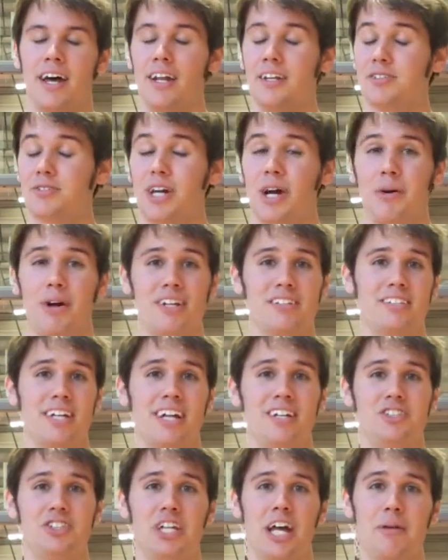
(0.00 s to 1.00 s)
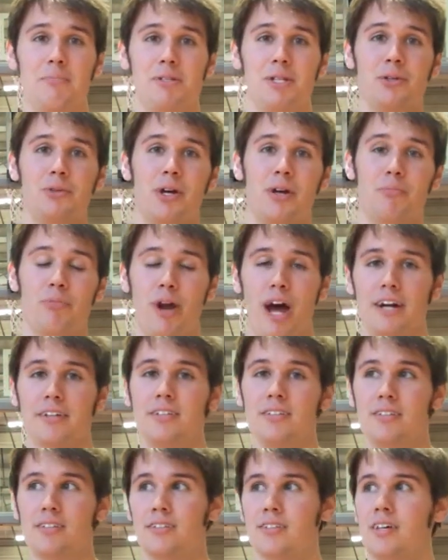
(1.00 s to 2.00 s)
it's a great way to stay in shape too. We
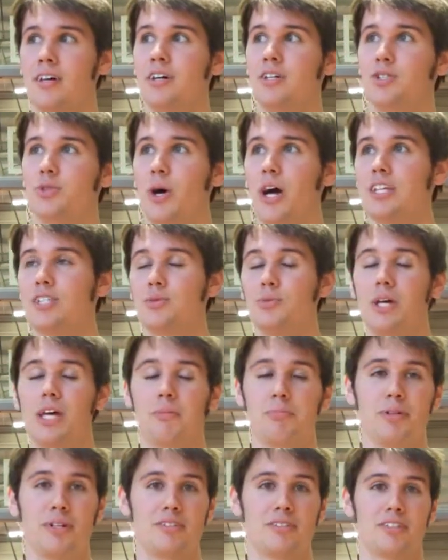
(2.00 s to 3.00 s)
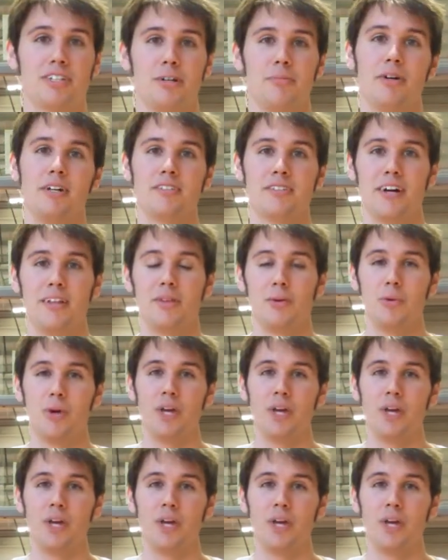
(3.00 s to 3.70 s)
practice twice a week plus tournaments on the